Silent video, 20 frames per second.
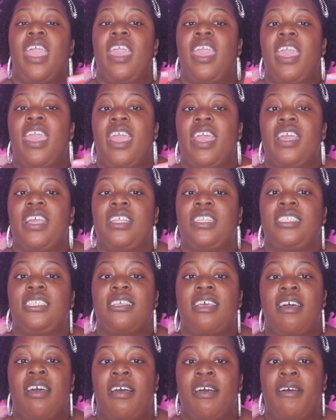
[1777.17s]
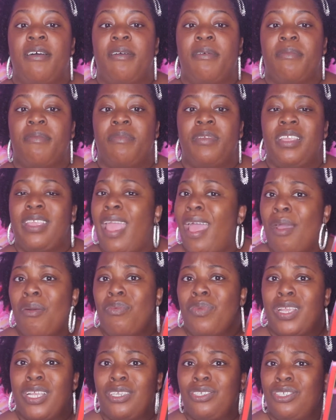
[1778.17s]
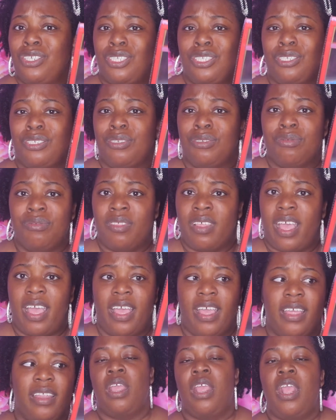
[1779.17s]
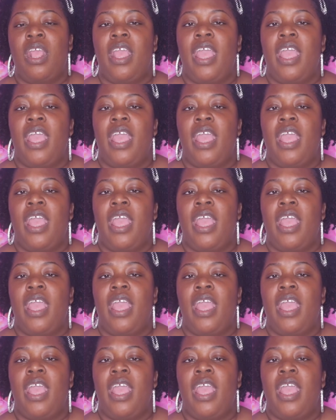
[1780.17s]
And yeah, we can just do that.